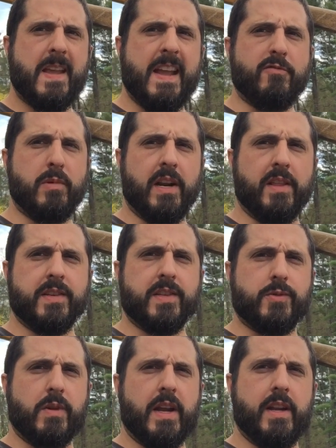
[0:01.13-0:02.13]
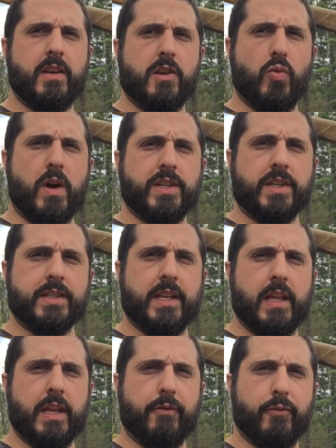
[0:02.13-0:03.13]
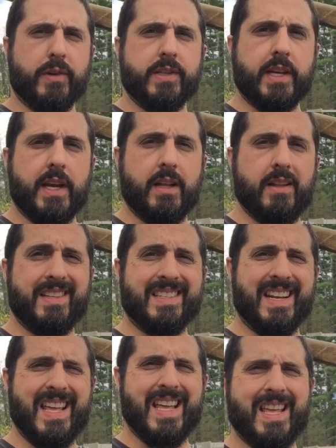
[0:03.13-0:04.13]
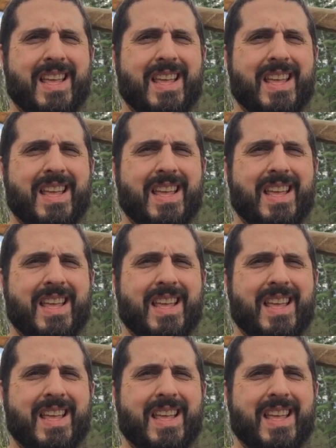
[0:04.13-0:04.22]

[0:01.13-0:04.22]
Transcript: Hey everybody, this is Ryan. You're watching Sailing Freestyle, and today